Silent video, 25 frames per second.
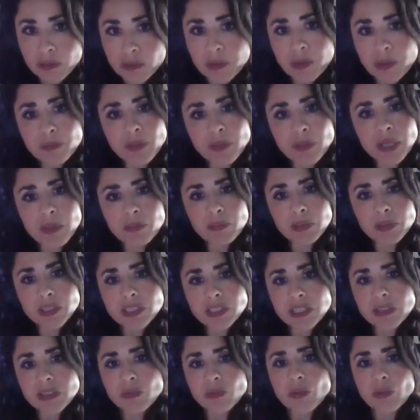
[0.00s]
but people
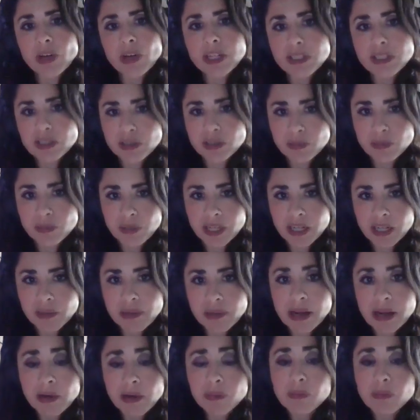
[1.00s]
didn't want to speak
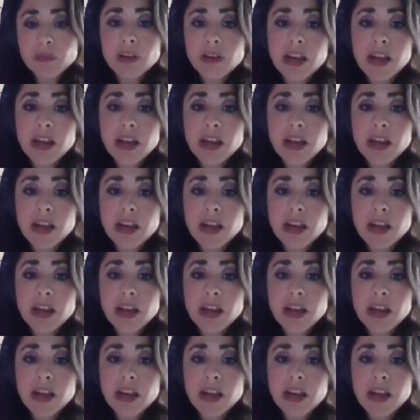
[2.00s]
about